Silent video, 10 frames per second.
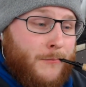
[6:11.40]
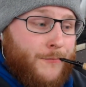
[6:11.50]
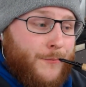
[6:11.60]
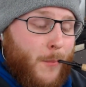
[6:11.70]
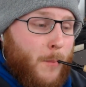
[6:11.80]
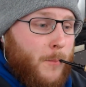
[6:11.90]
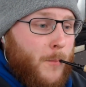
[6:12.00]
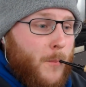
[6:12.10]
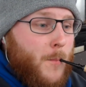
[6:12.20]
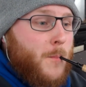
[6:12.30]

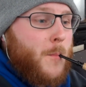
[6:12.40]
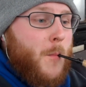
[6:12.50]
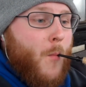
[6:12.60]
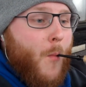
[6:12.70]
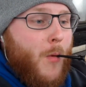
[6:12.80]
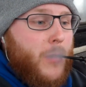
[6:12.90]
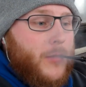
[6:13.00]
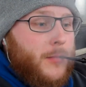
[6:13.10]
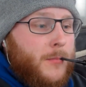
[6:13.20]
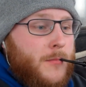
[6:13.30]

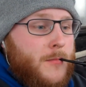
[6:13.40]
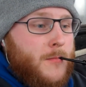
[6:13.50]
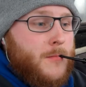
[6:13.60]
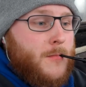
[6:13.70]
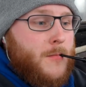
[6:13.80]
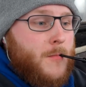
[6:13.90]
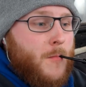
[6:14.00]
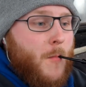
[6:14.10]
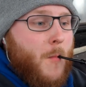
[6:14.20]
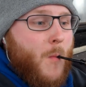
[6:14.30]

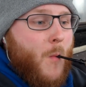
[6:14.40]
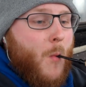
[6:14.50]
[no speech]